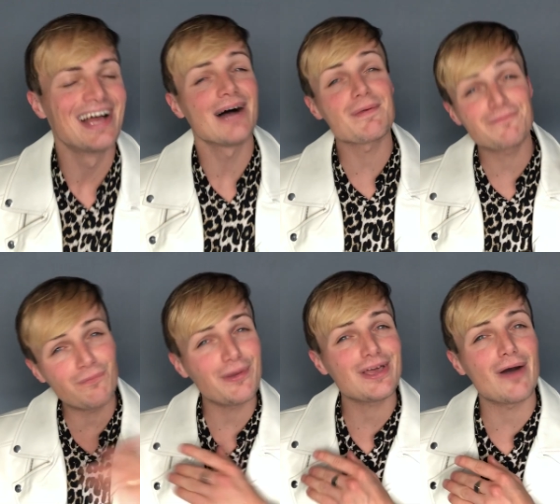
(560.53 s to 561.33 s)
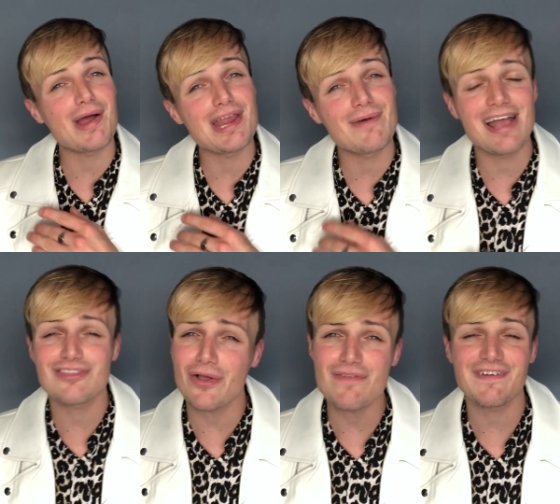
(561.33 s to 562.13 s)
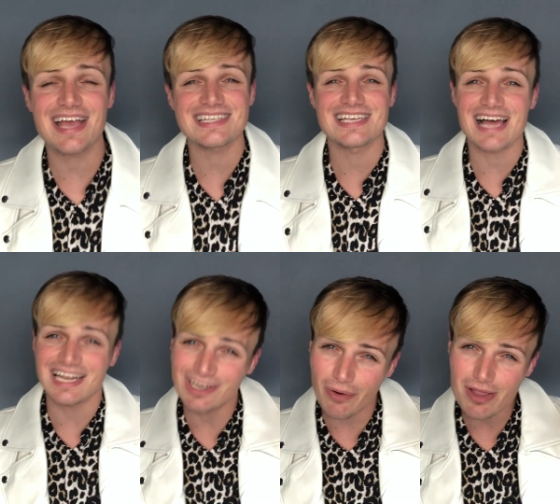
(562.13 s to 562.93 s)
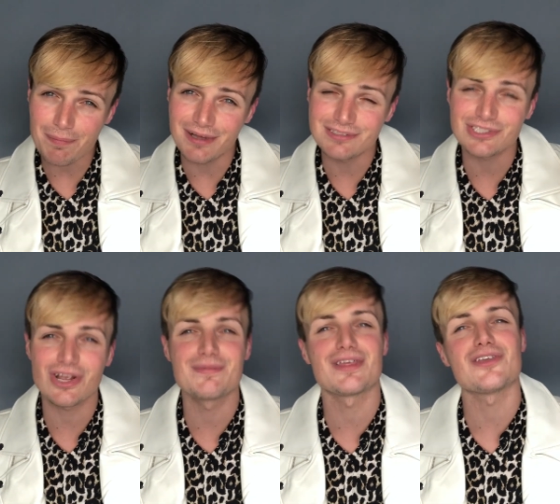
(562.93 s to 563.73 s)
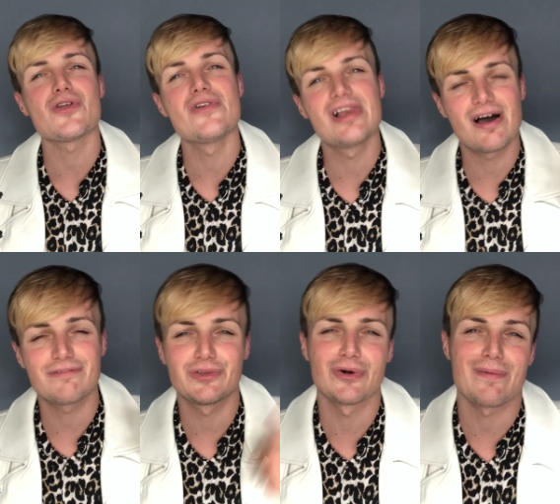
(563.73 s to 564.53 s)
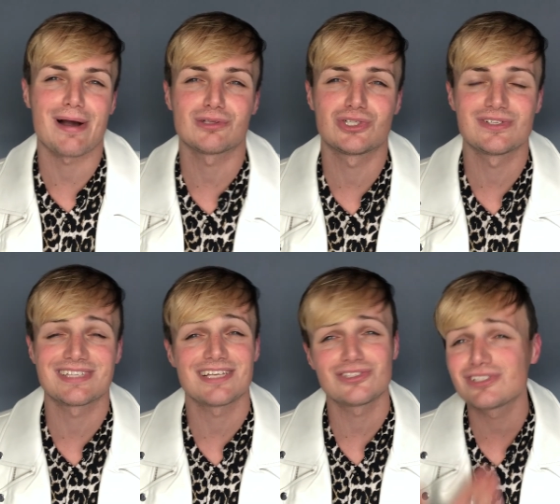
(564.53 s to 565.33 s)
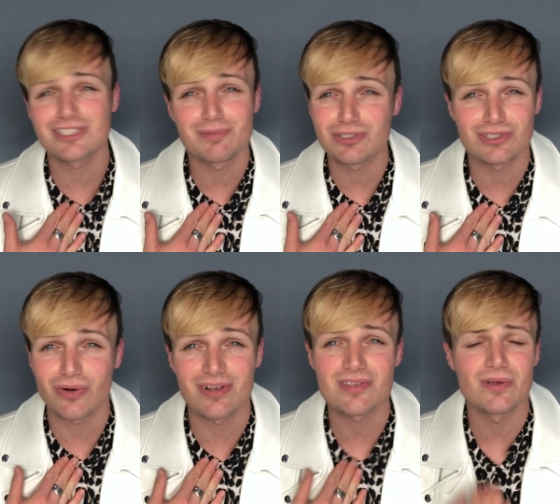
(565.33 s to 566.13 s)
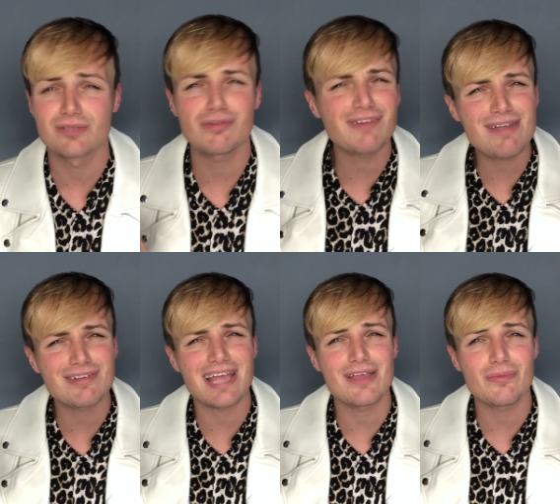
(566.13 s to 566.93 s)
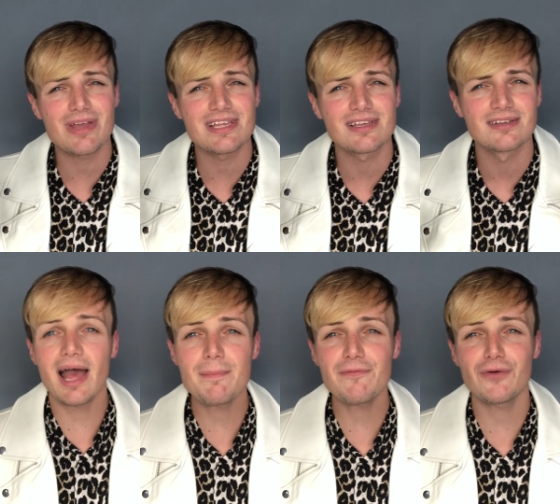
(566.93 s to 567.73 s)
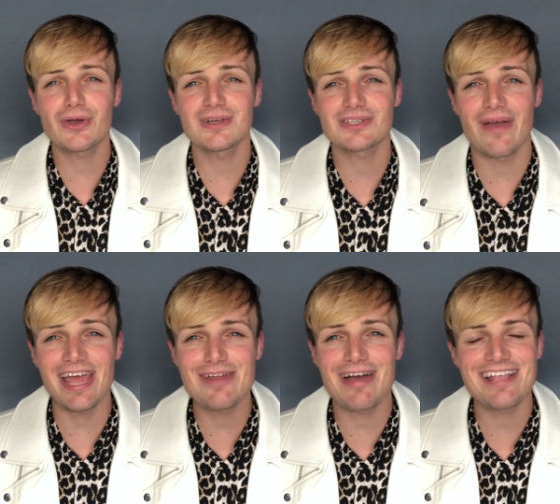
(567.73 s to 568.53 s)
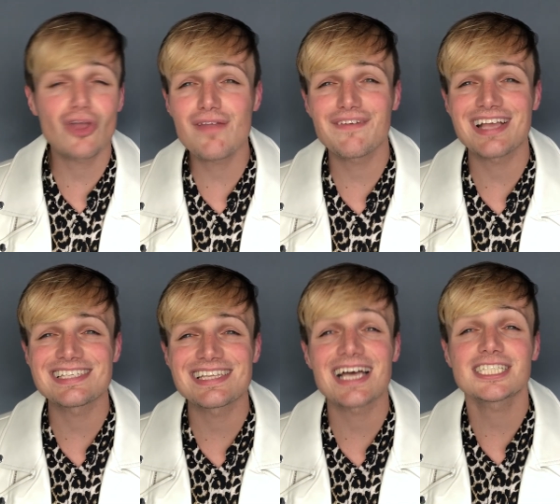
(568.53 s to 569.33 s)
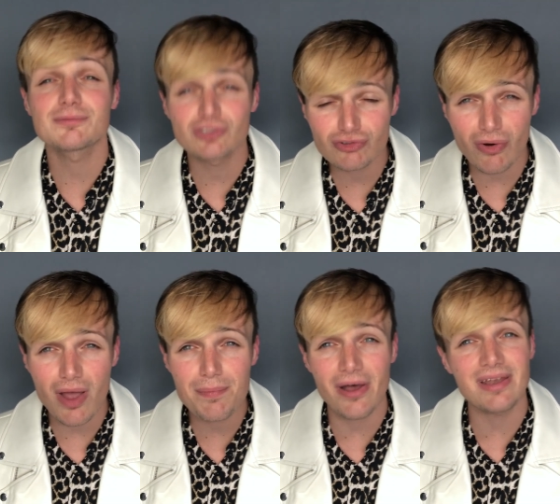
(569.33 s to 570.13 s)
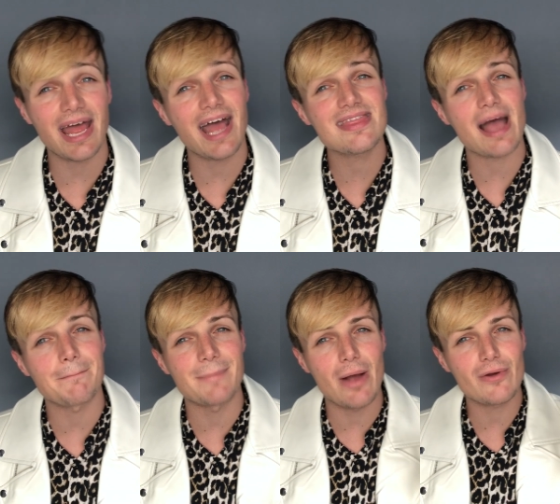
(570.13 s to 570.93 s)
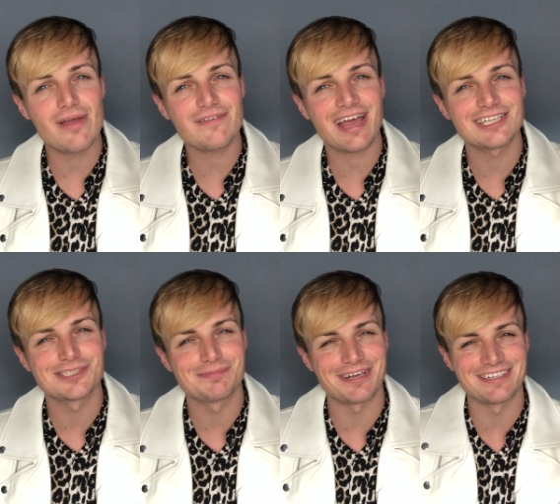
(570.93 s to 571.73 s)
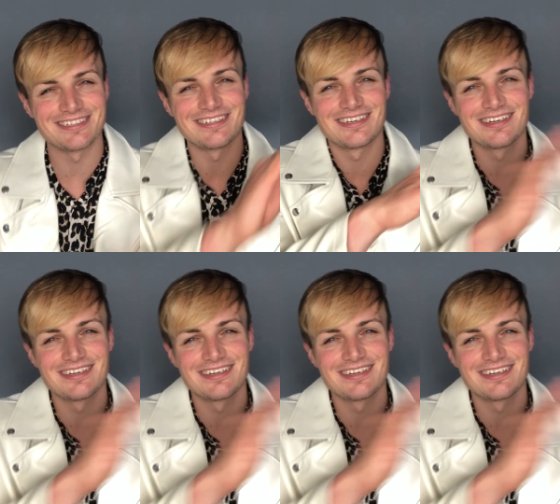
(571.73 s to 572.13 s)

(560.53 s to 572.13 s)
And before you go anywhere, don't forget to hit that like button to show me that you love Eurobattle Tuesdays just as much as I do. It's my favourite day of the week. And before you guys go anywhere, don't forget to hit that subscribe button and that bell notification button.